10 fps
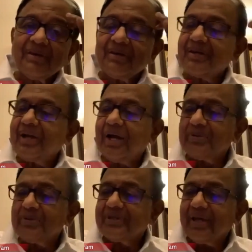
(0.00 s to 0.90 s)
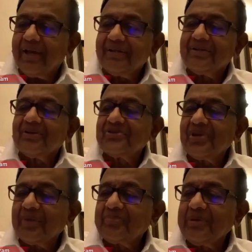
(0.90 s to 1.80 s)
I would encourage
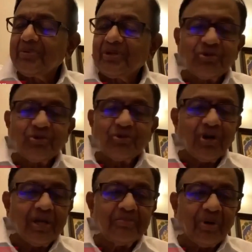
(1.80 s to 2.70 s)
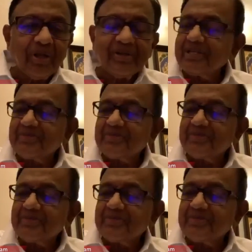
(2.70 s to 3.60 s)
young people to join politics
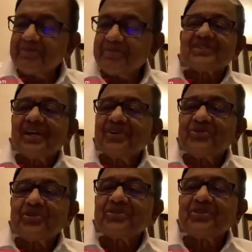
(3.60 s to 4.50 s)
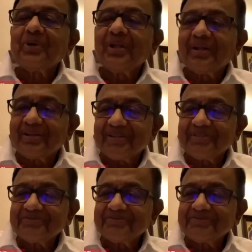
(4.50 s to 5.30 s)
because they're the freest countries in the world.